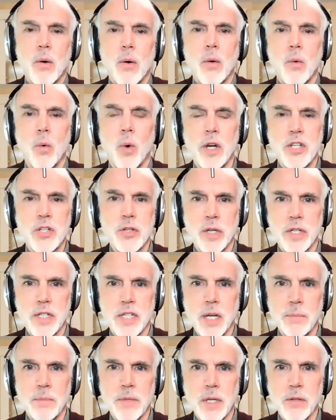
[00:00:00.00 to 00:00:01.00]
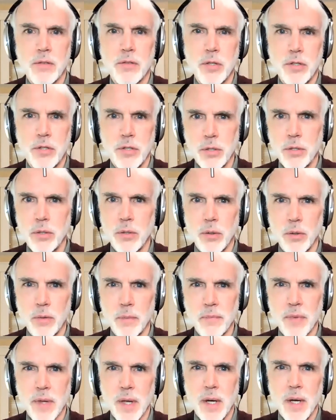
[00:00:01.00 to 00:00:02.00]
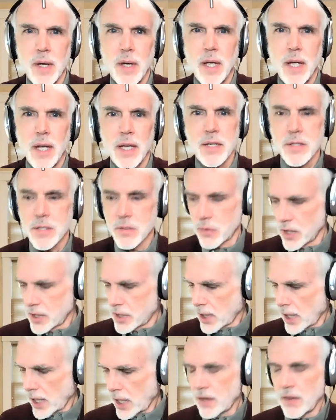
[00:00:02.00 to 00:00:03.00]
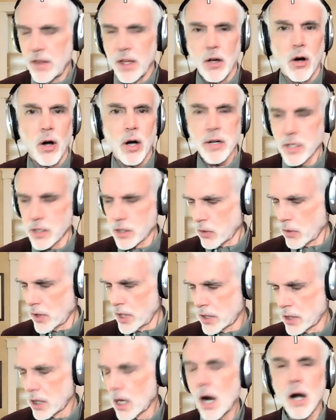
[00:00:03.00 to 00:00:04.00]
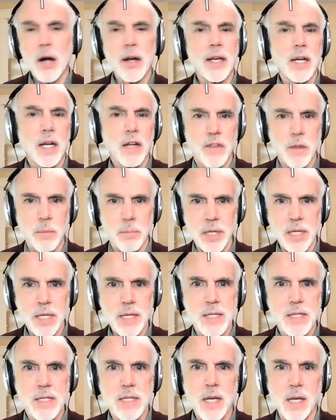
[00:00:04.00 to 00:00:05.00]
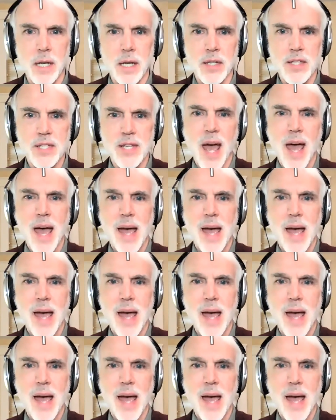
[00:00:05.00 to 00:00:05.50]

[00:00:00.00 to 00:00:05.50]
What you're attempting to do is retain the auditory target of the B6